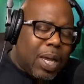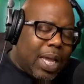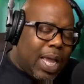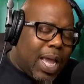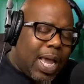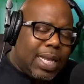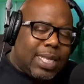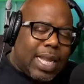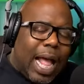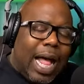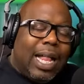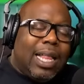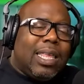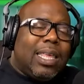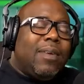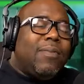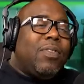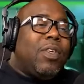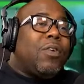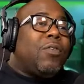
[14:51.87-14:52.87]
Okay, guys, I'll
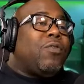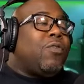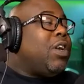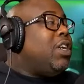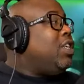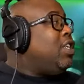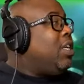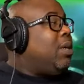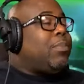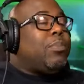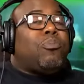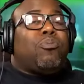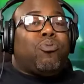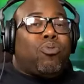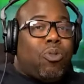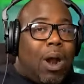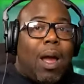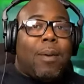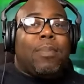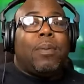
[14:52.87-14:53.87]
give their friendship
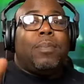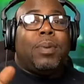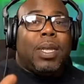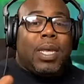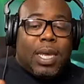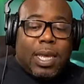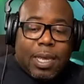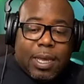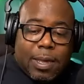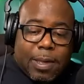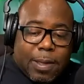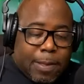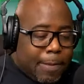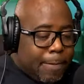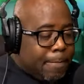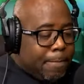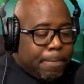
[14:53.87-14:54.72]
probably